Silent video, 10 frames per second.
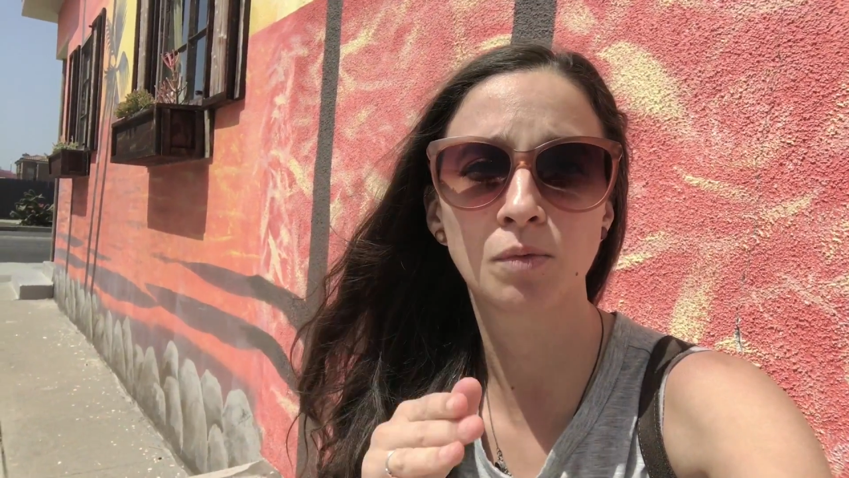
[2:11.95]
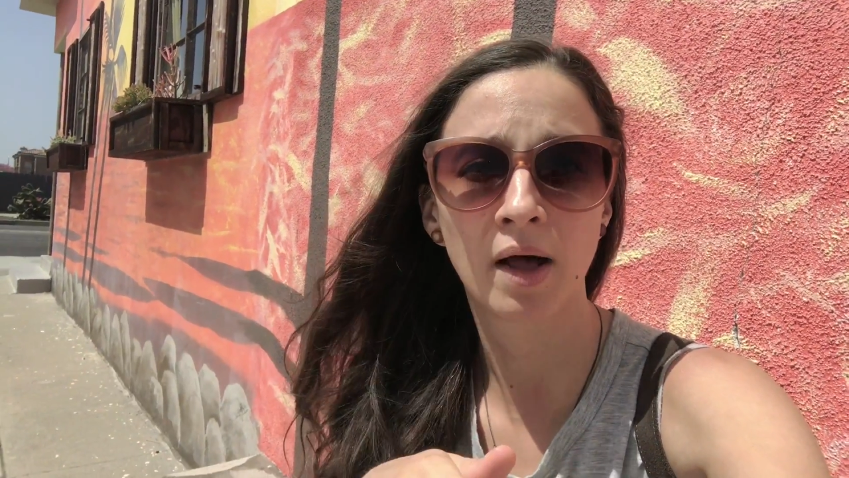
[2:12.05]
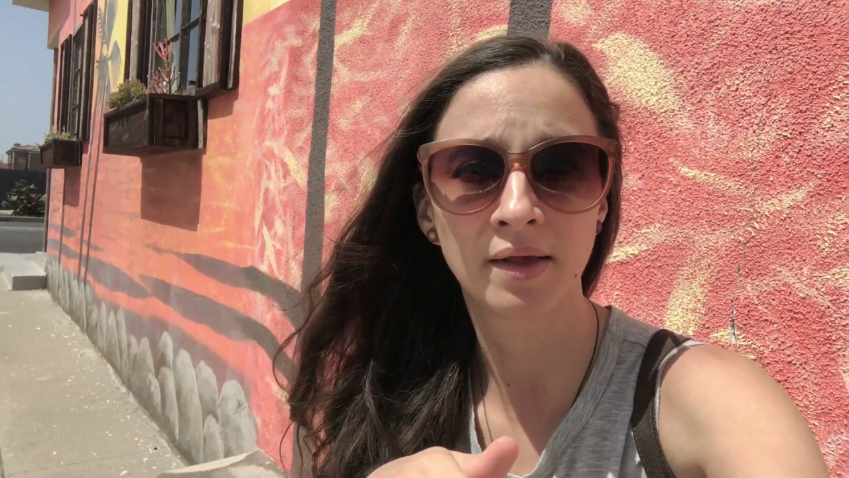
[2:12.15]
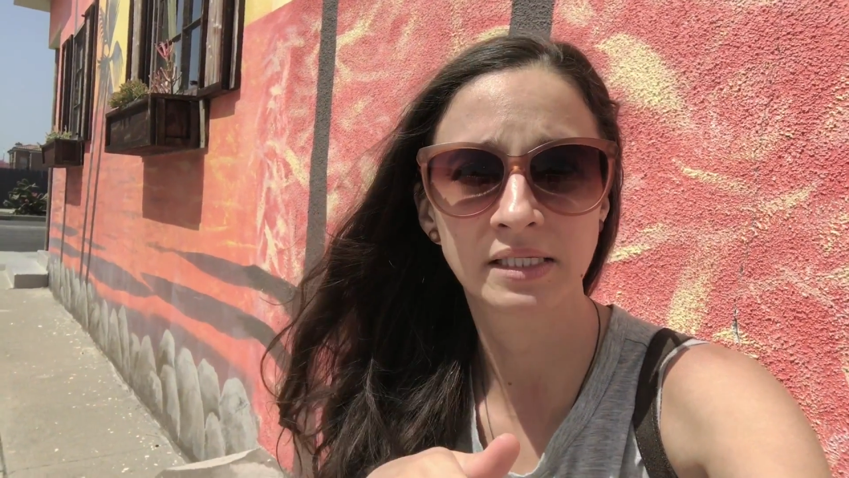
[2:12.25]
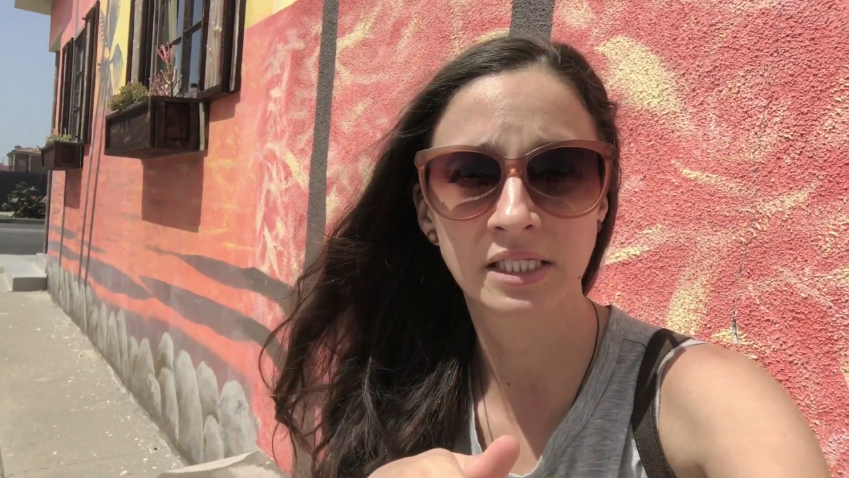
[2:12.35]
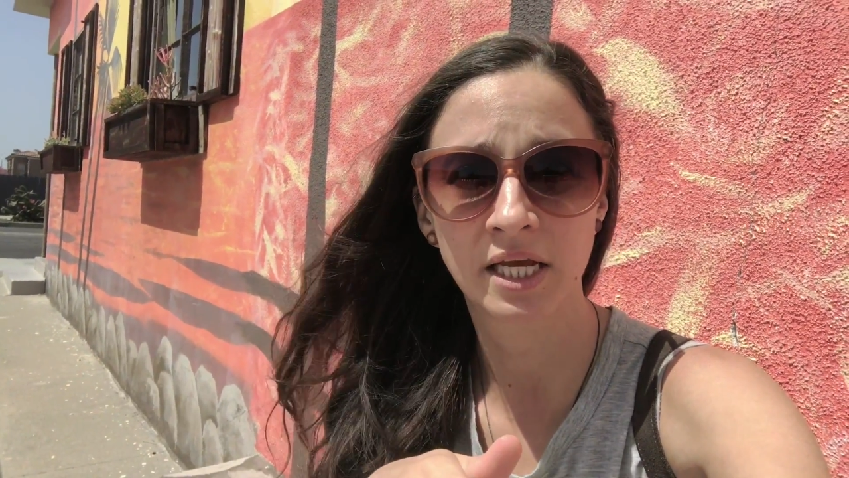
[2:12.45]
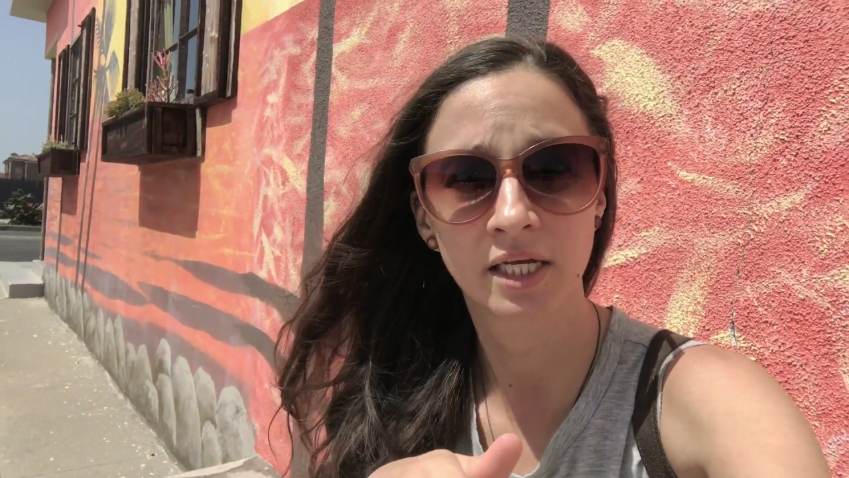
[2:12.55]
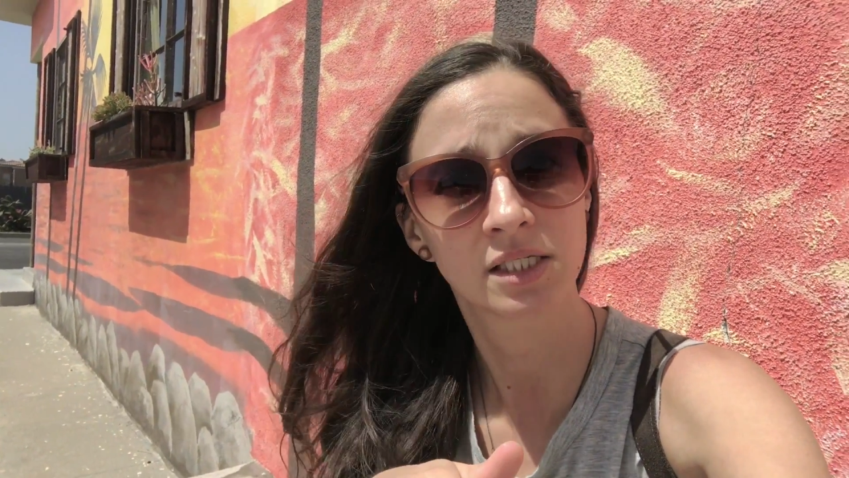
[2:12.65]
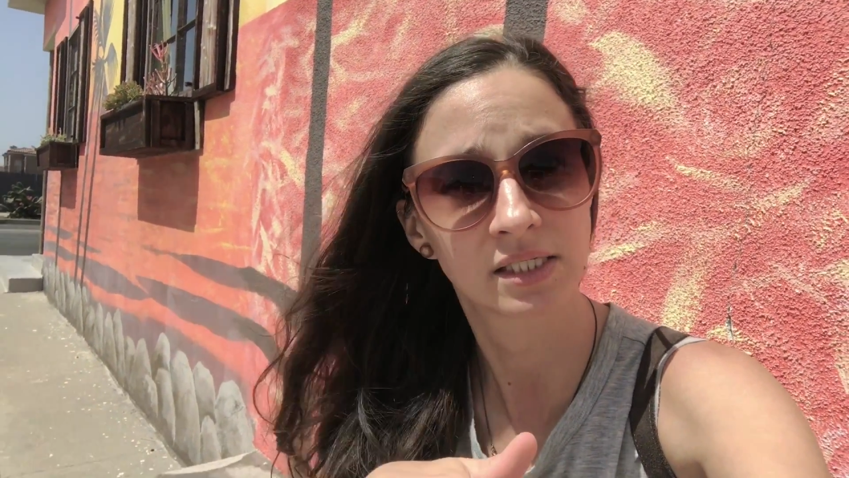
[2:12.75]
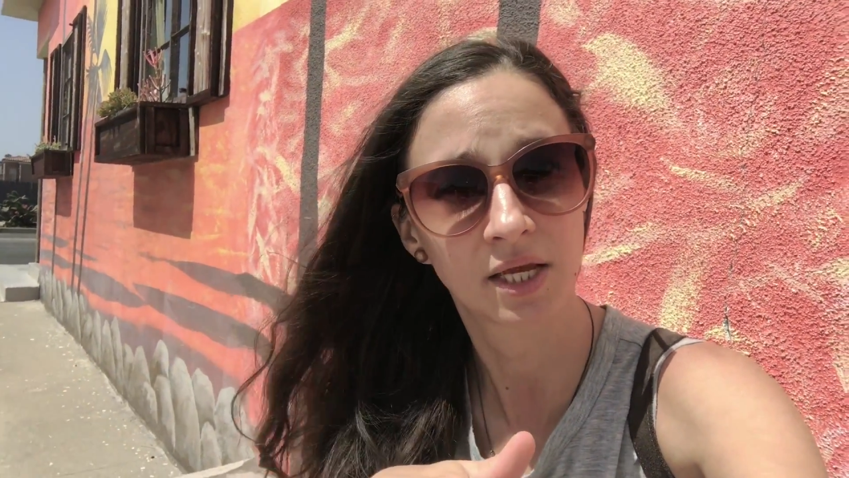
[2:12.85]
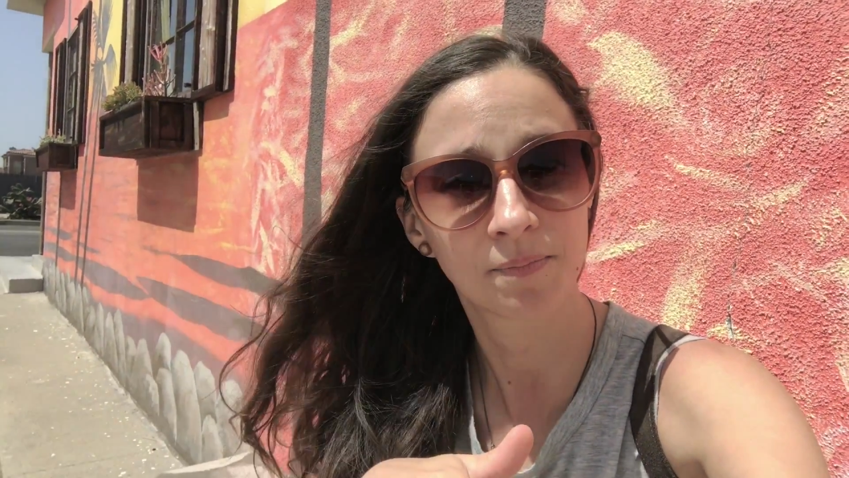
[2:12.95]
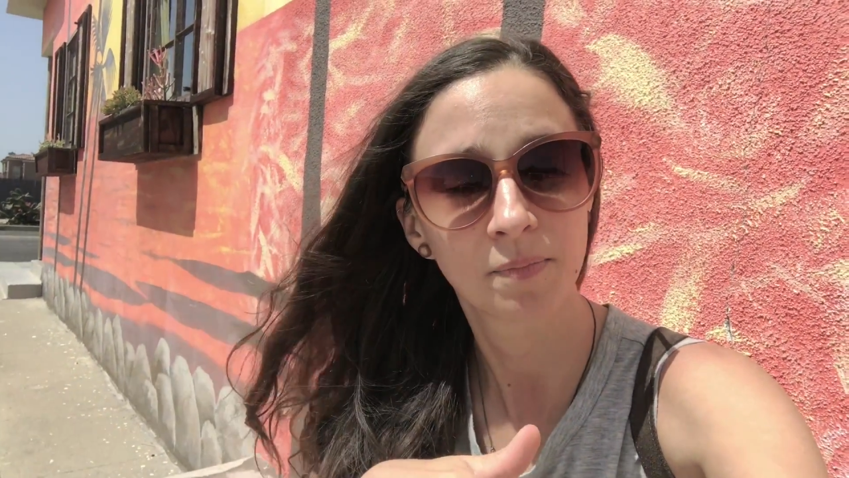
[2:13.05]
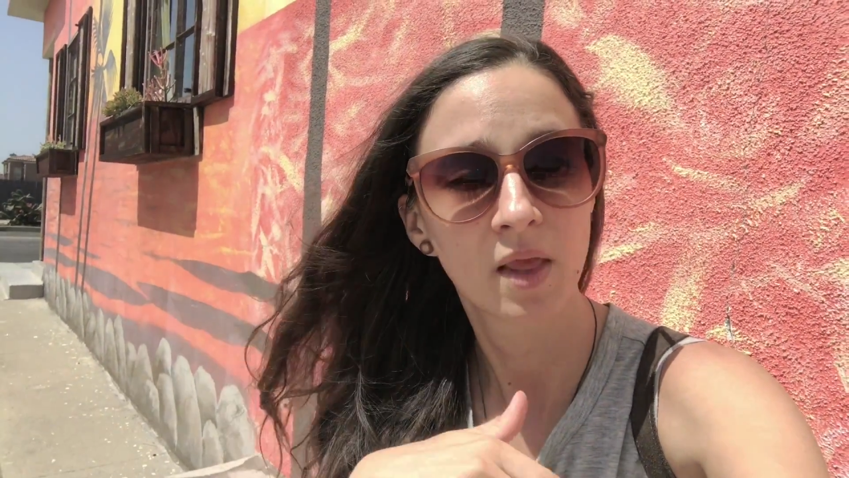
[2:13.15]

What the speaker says: well as THC.